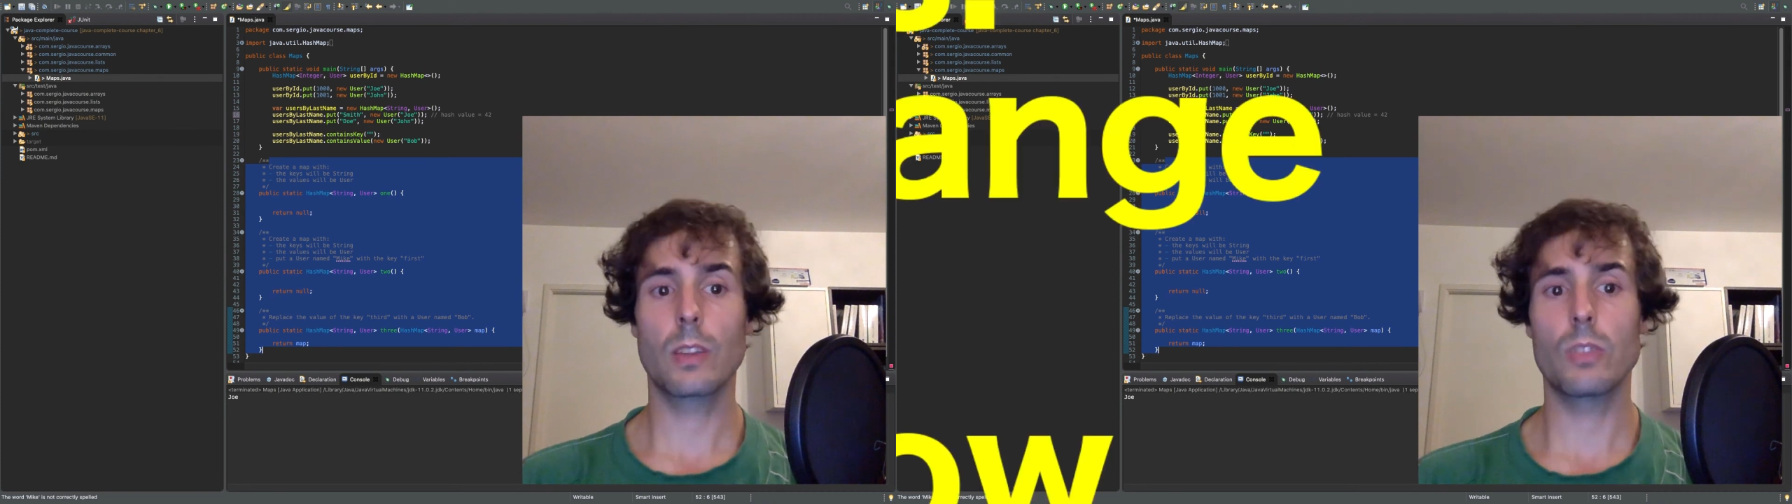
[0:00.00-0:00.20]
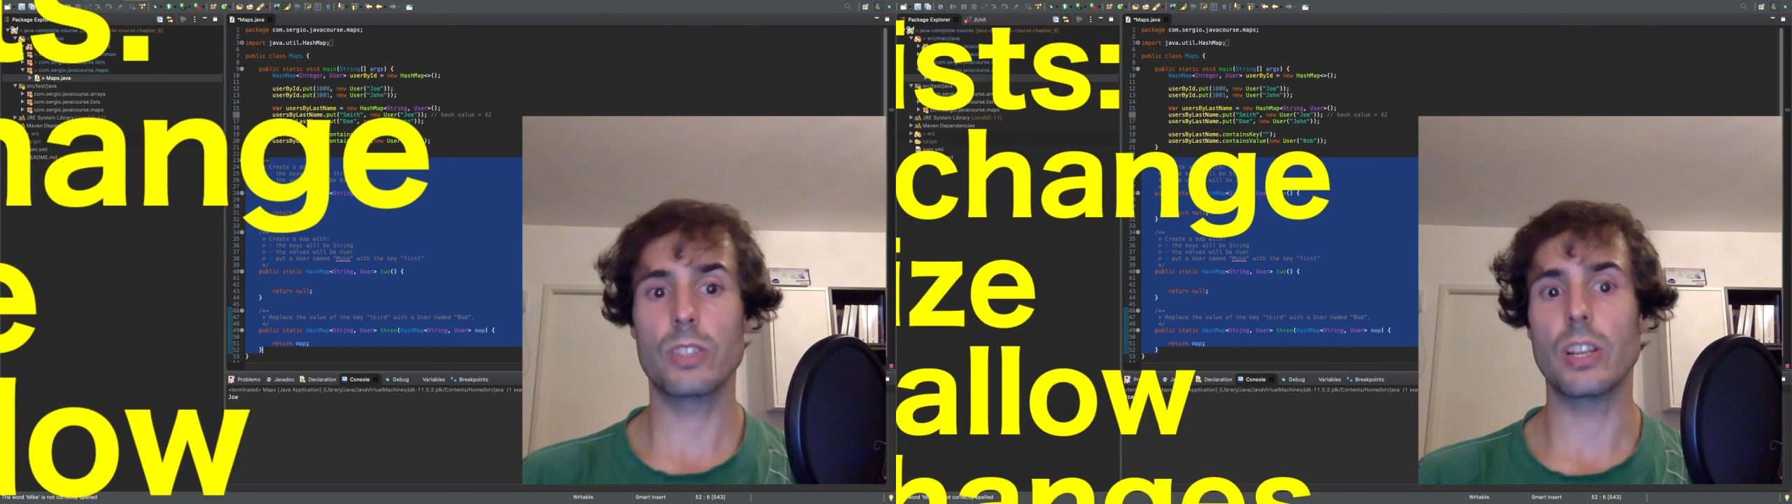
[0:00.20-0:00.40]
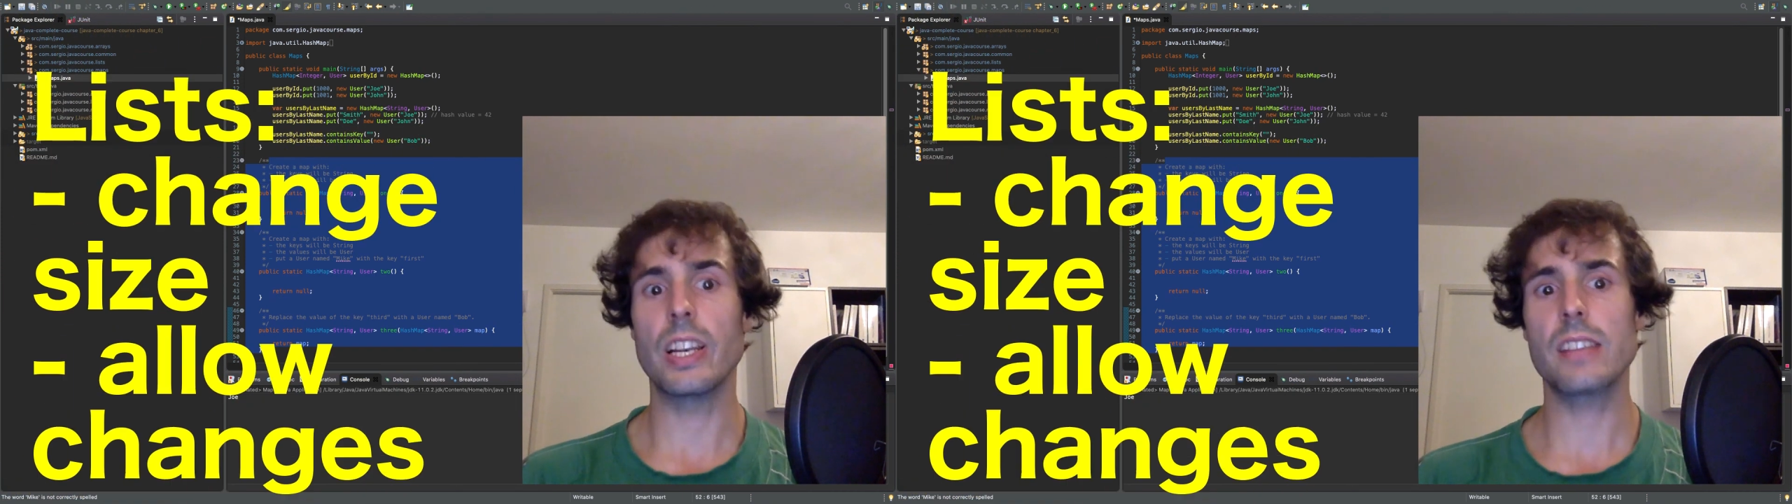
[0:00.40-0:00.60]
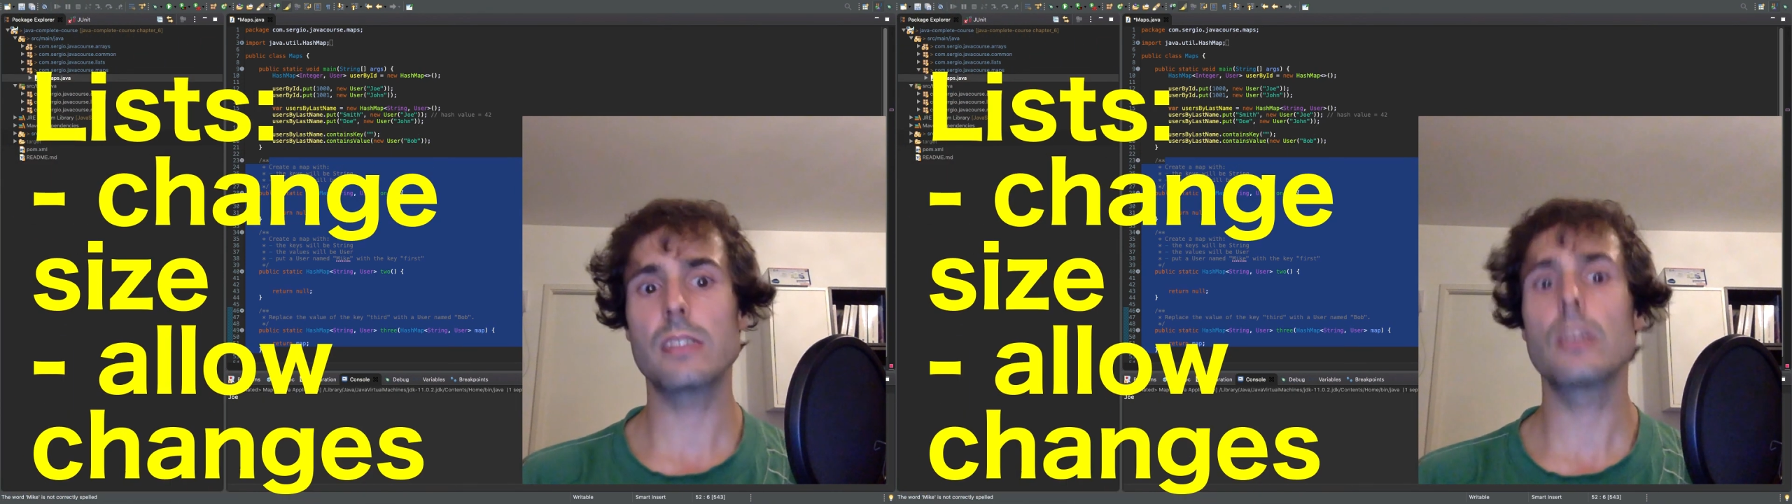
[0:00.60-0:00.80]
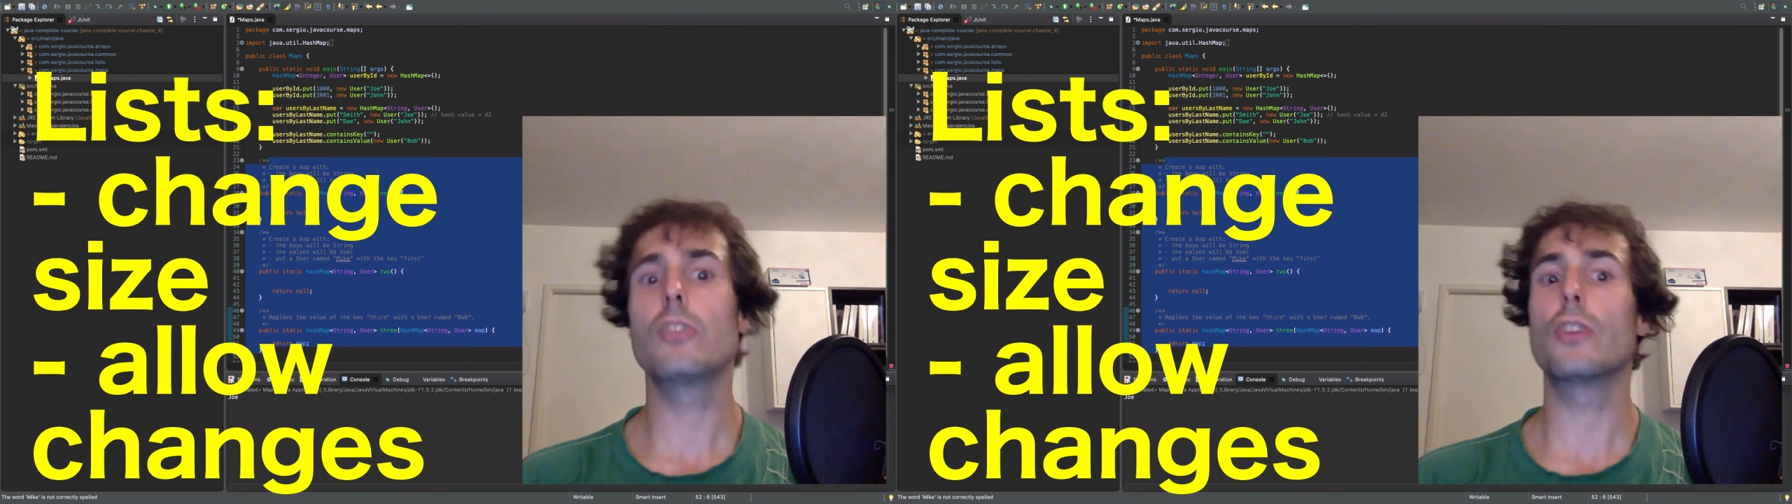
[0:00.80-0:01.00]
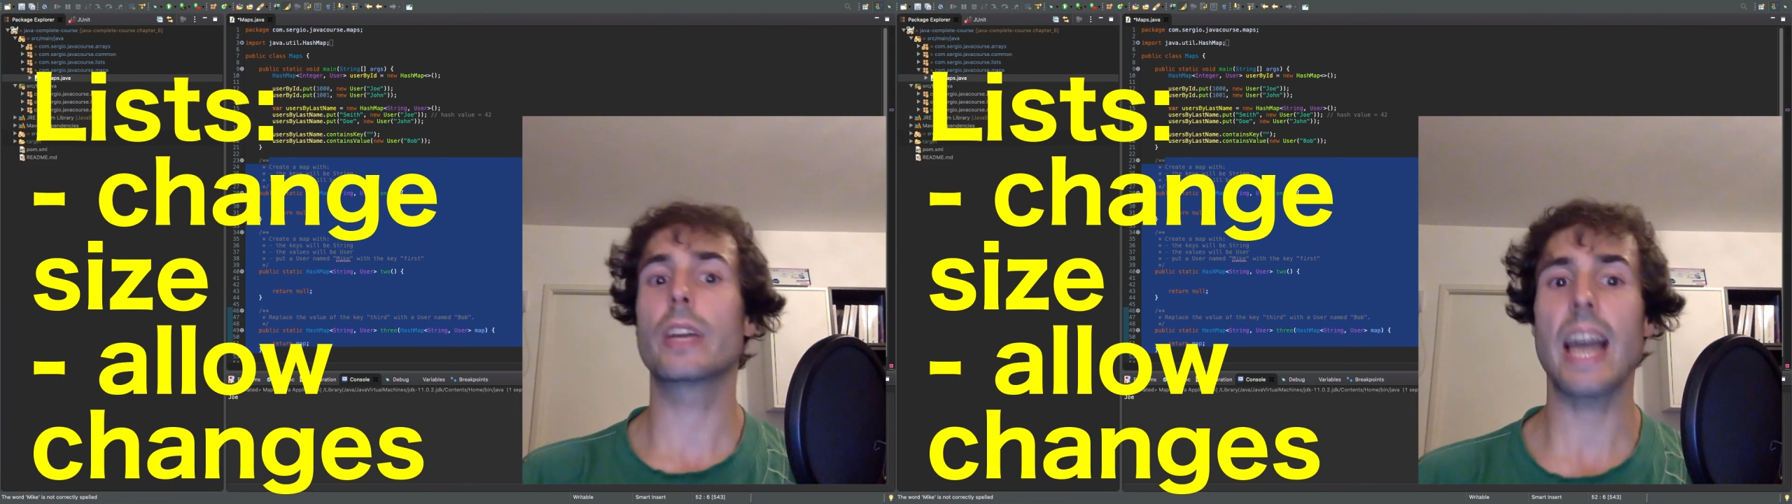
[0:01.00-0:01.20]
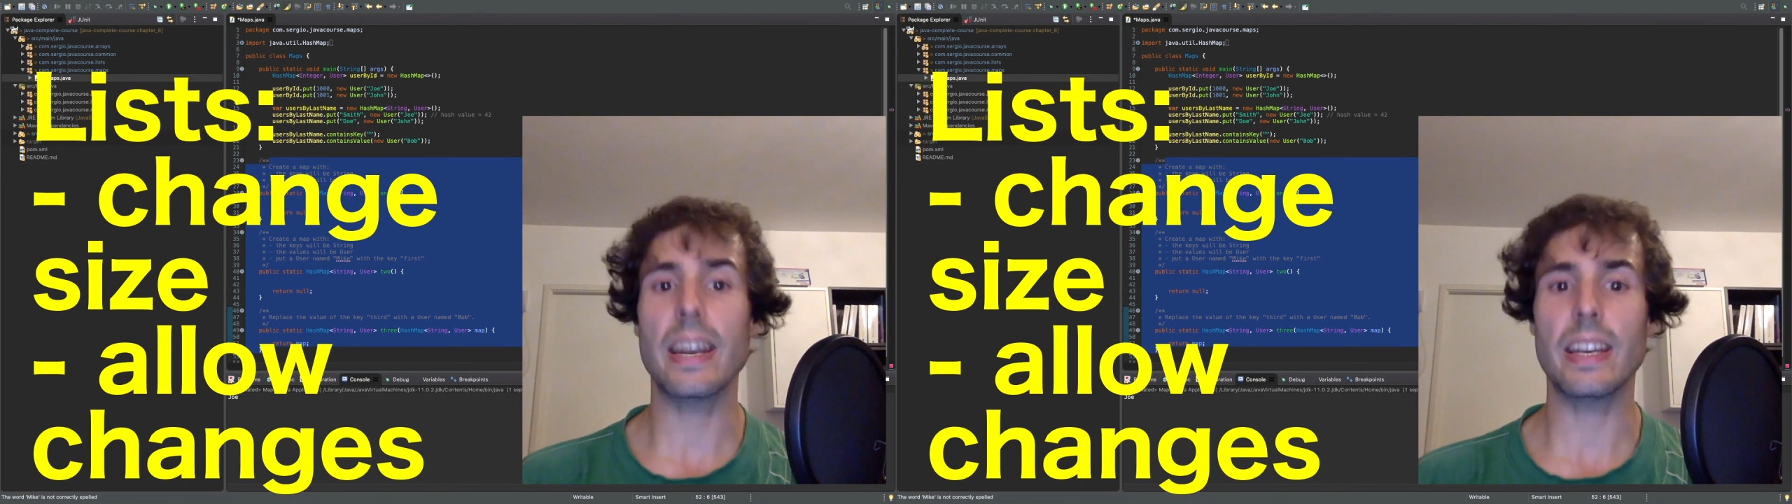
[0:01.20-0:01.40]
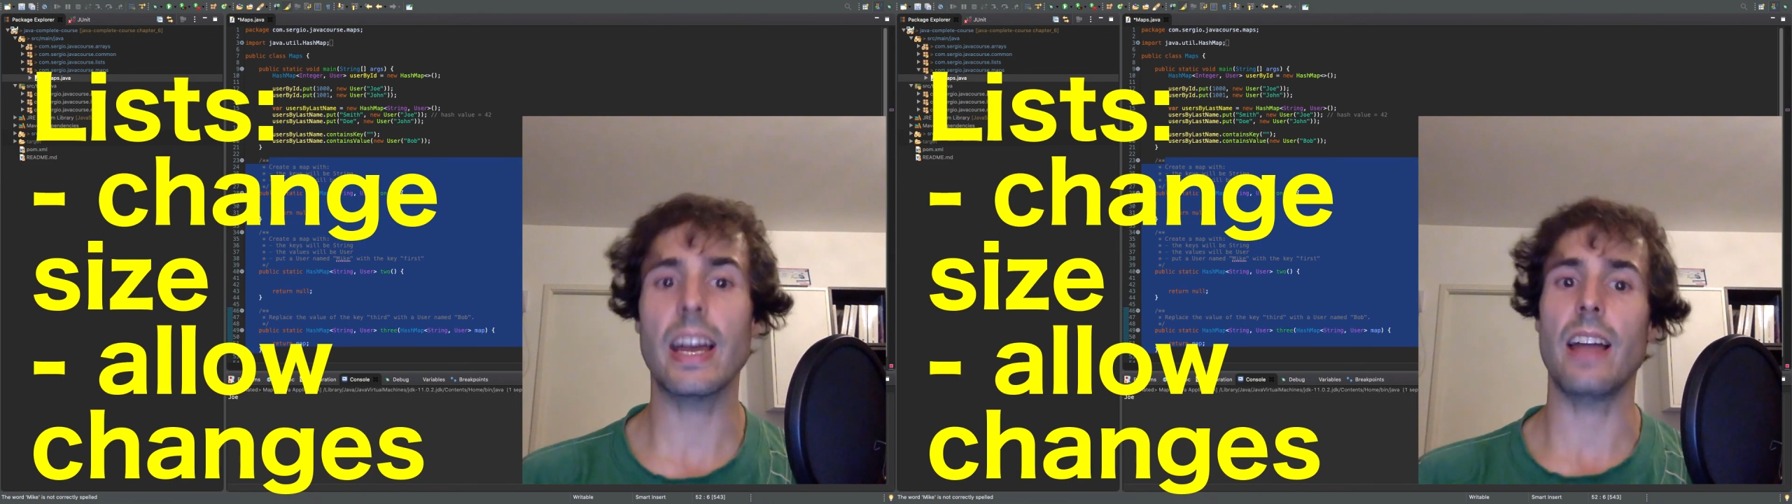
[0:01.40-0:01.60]
With the list, you
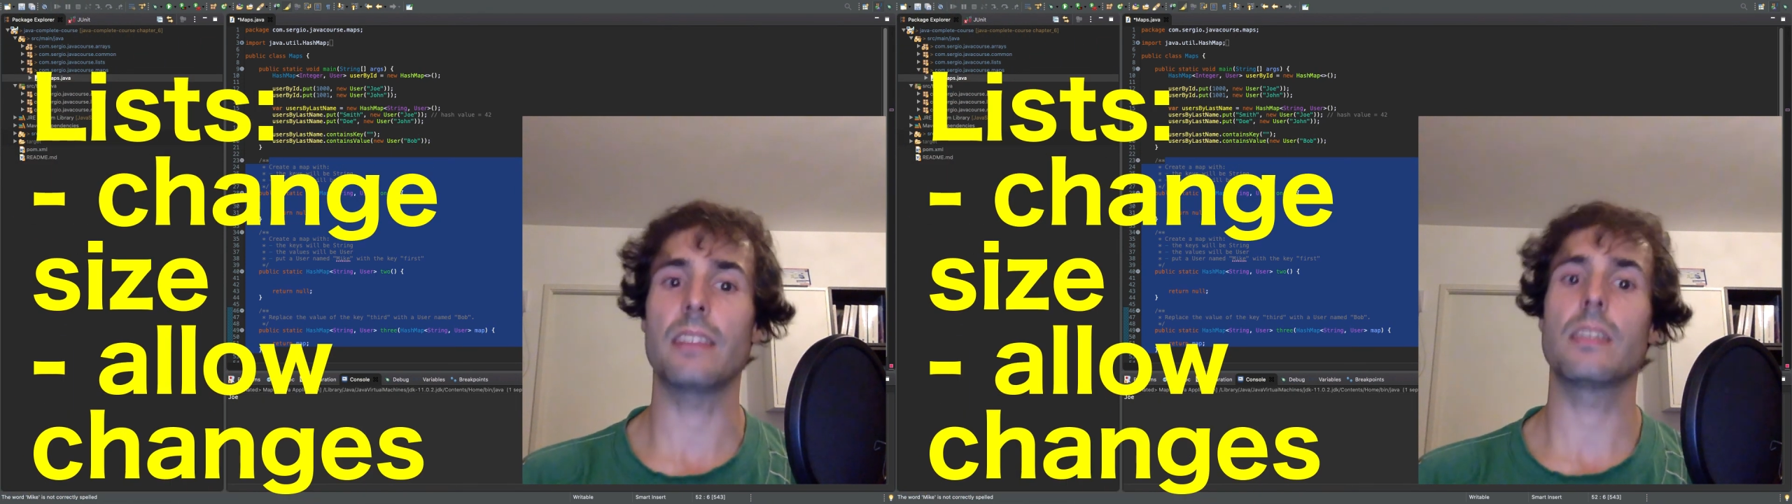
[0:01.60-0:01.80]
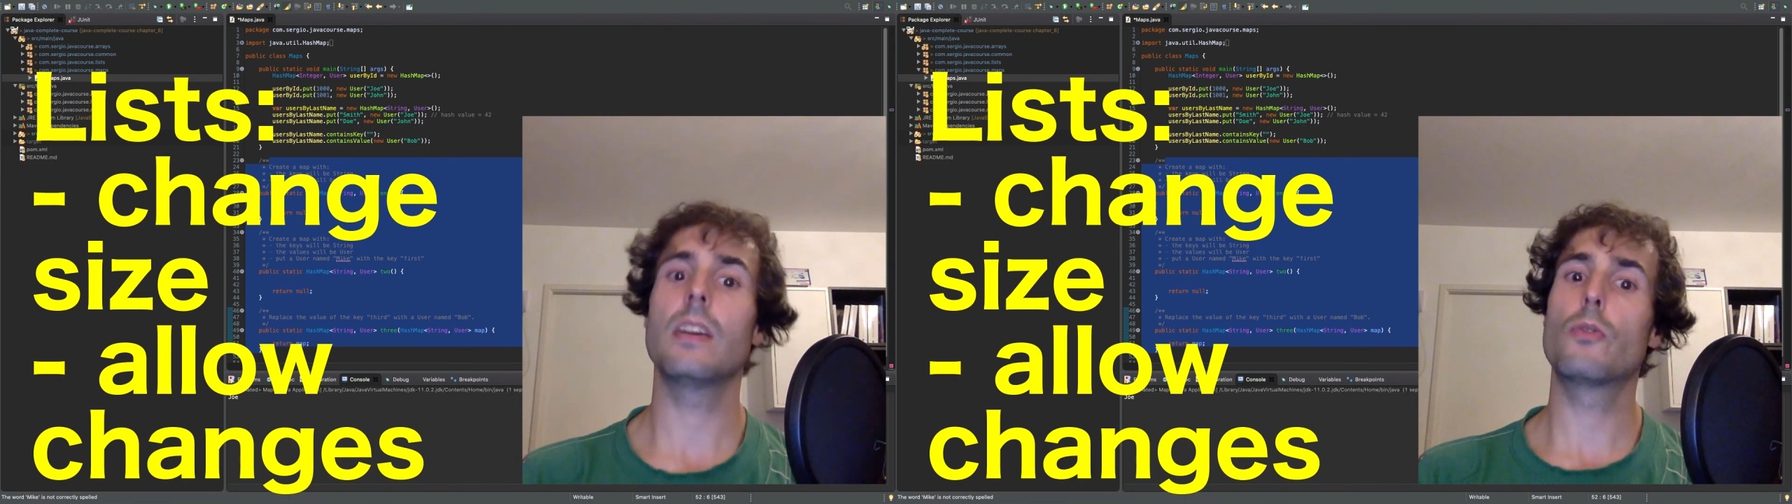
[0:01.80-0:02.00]
can add,